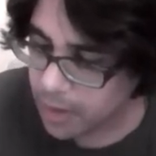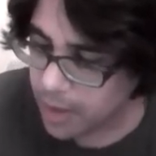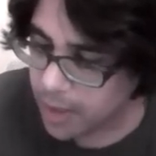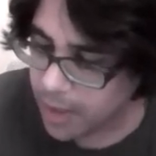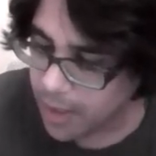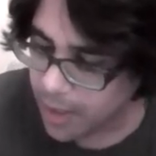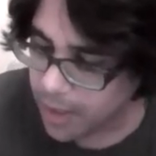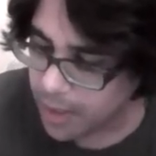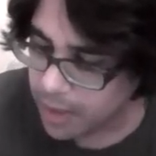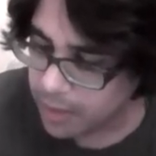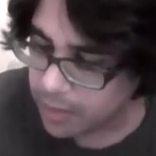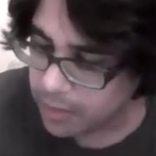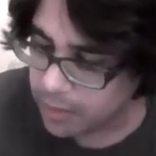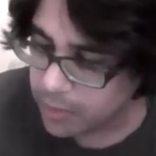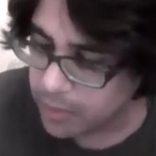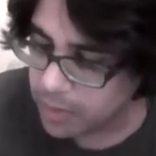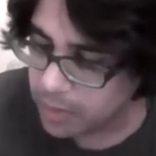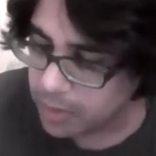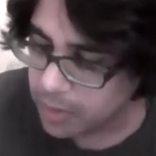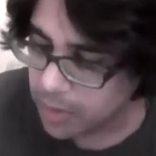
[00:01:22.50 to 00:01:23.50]
and
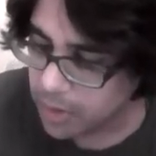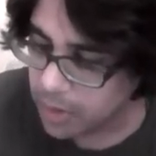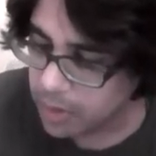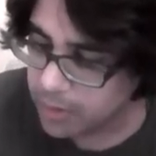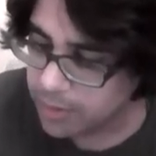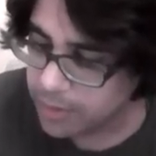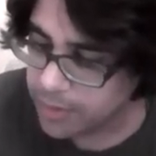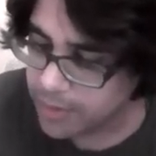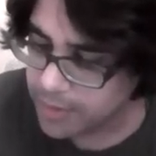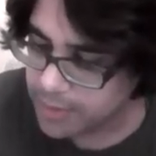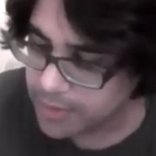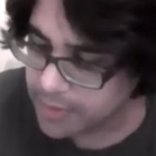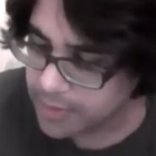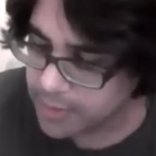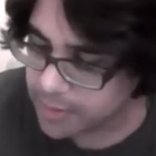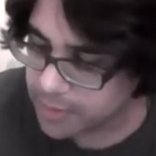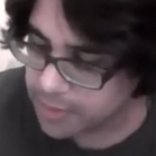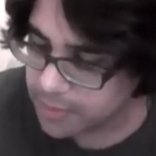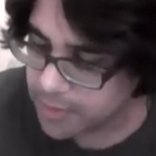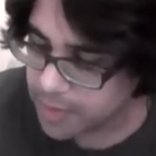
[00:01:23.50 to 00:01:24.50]
we'll call this
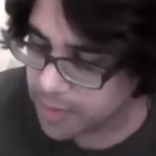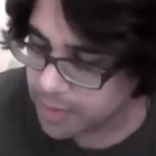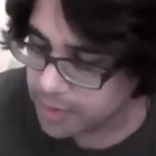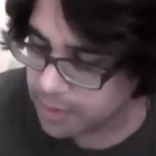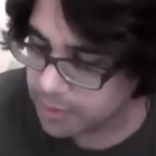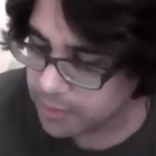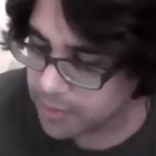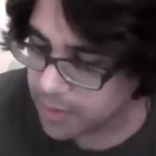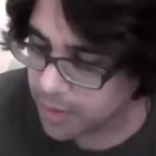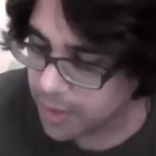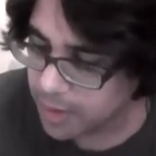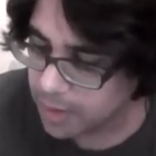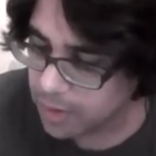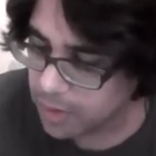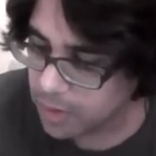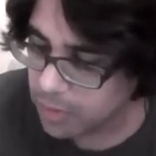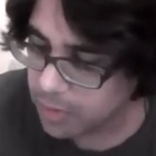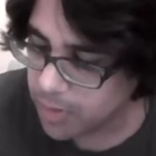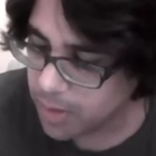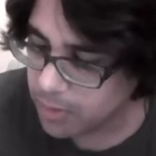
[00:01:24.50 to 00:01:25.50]
the space of k
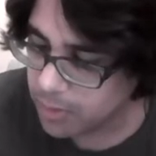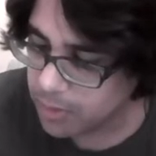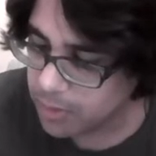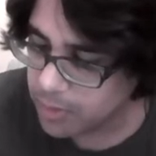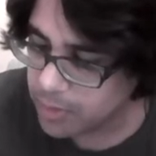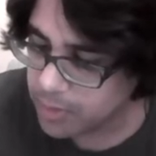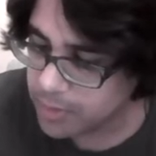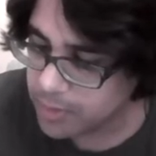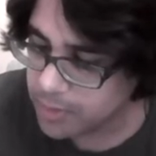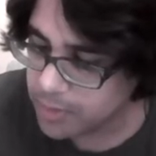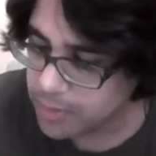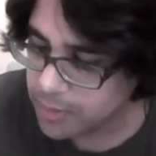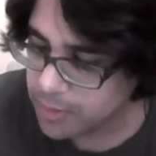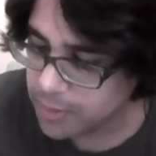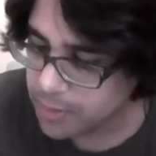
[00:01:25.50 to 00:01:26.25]
co-boundaries.